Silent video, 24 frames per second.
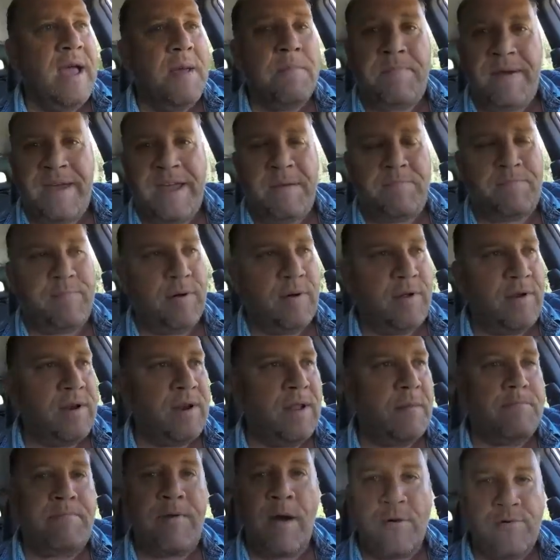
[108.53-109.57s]
people,
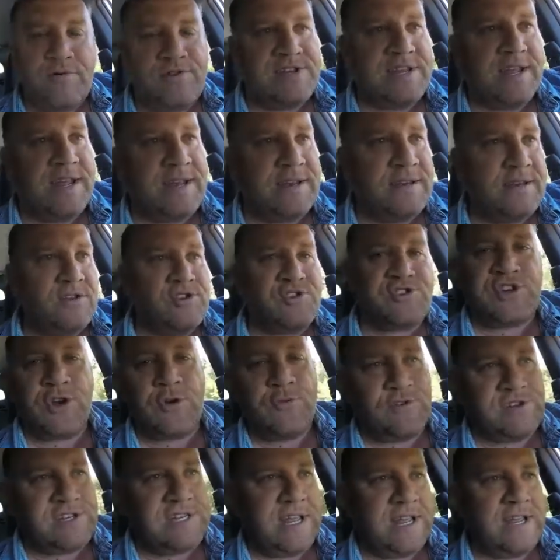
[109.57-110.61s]
boating,
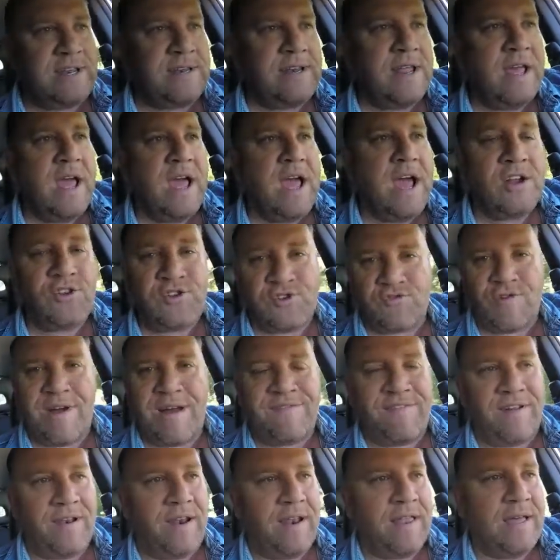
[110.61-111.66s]
shooting and
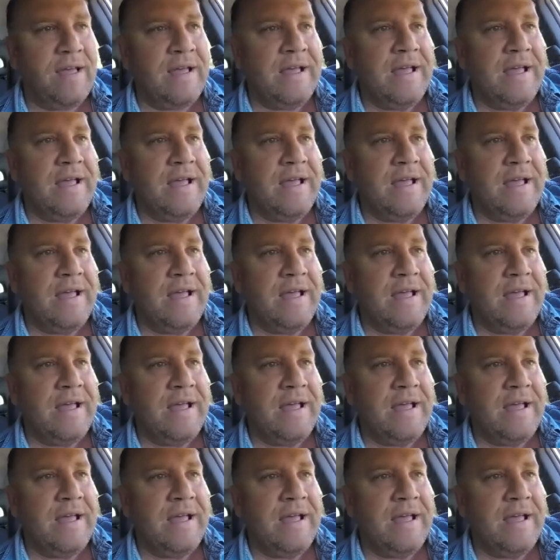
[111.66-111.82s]
travel,